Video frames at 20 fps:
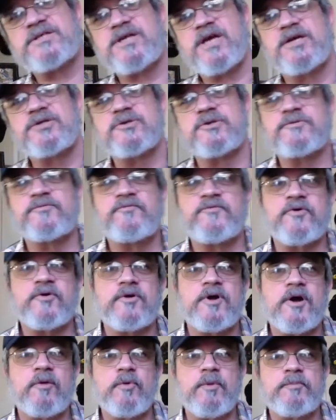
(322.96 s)
scheduled
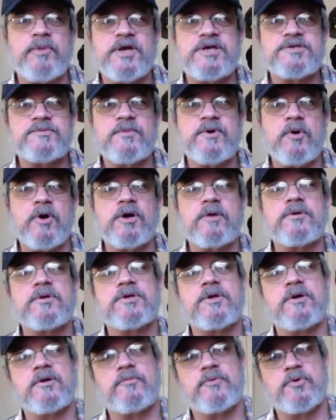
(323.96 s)
for a replacement, or
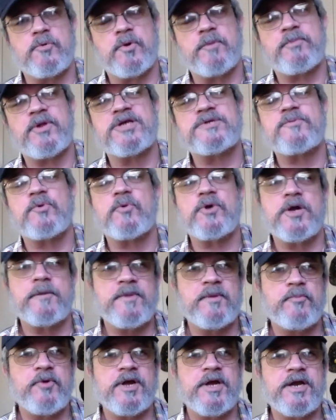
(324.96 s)
replacement. We're going
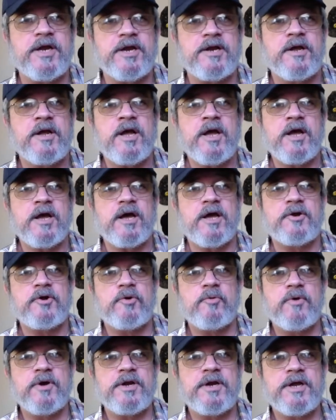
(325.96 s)
to be bringing in a
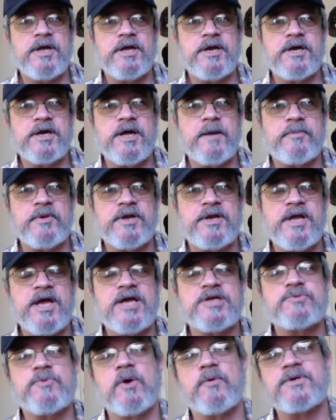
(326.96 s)
new one in a couple of
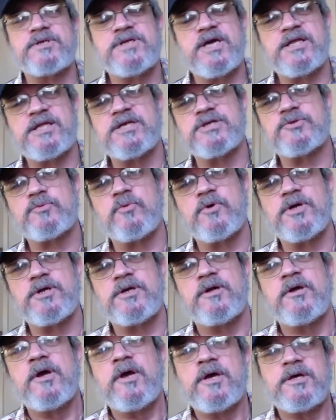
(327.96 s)
days while we take this
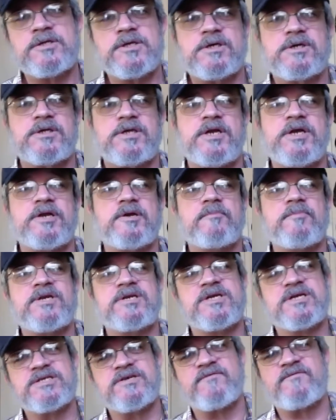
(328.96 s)
one to clean them and
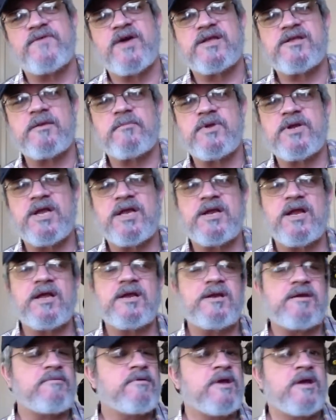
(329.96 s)
disinfect them."
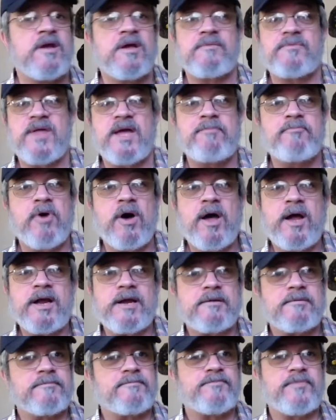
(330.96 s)
And they bought
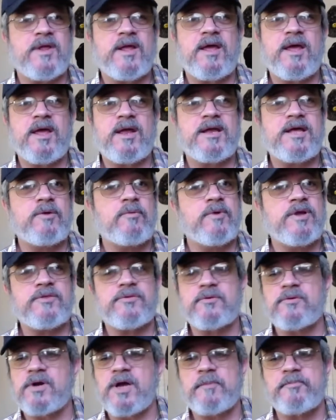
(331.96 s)
it, and he went
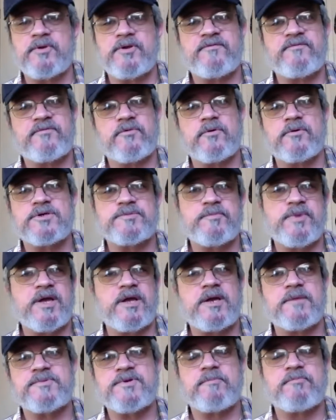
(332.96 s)
through a couple of floors
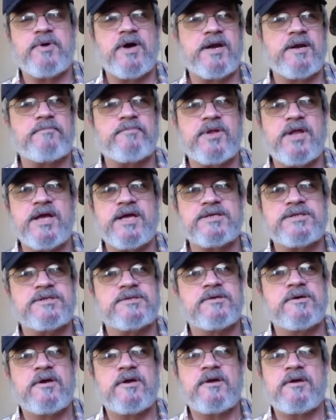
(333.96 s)
picking up some potted plants
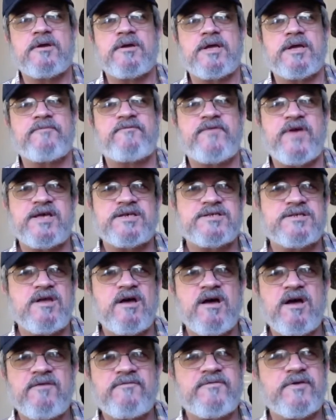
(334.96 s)
and fake
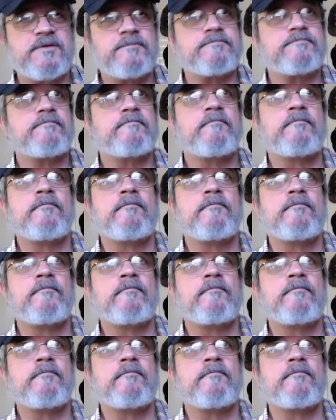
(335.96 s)
stuff, and